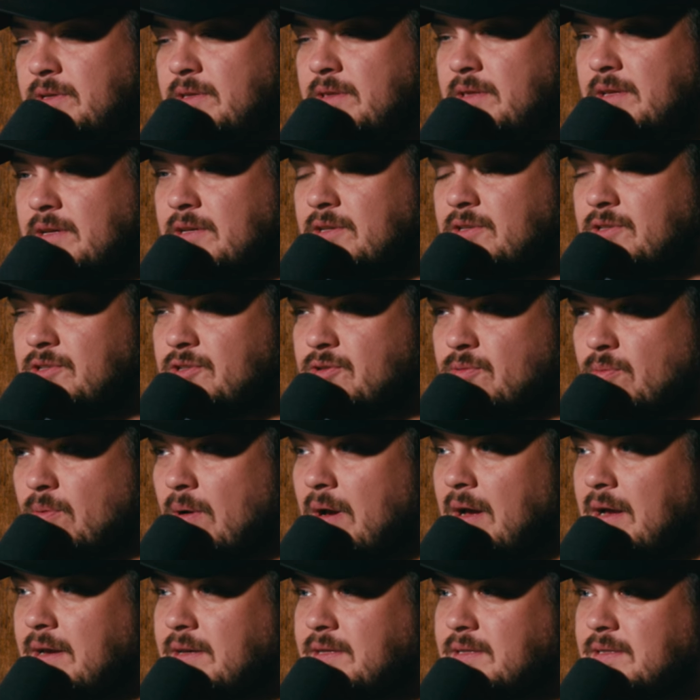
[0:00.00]
things
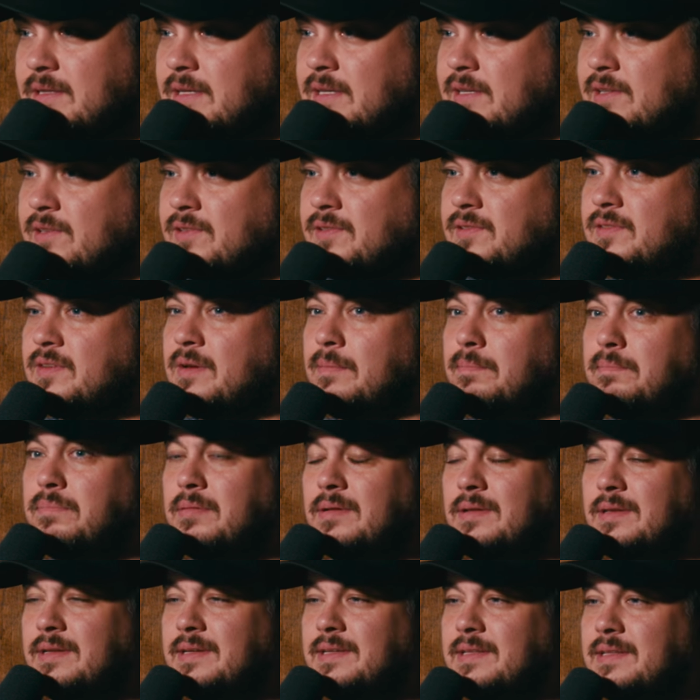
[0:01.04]
right is
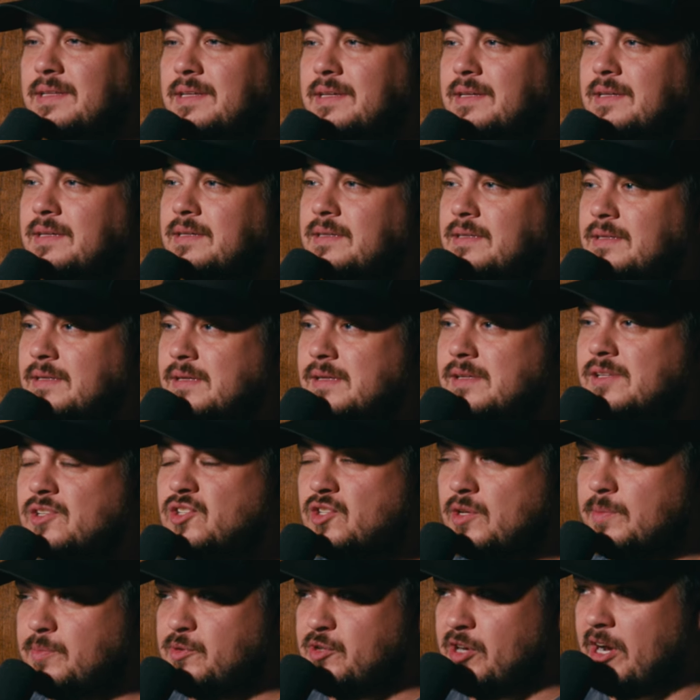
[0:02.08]
completely
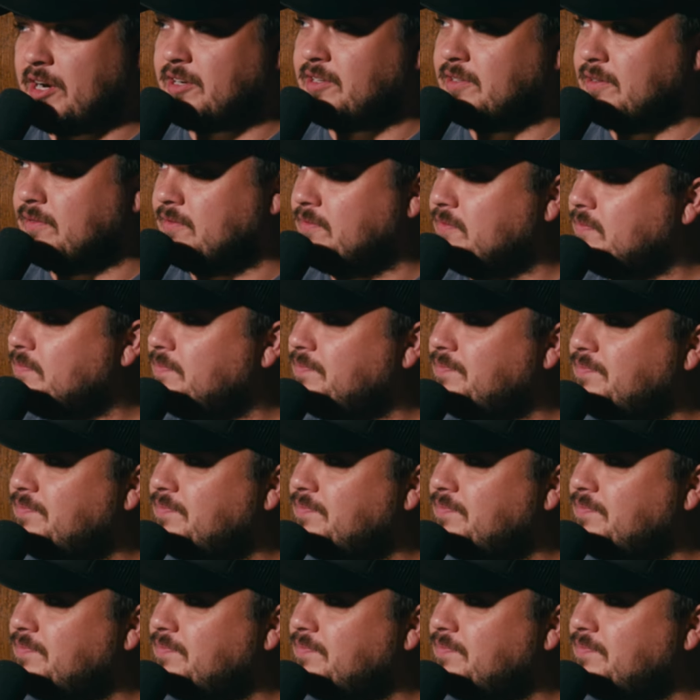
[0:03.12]
subjective.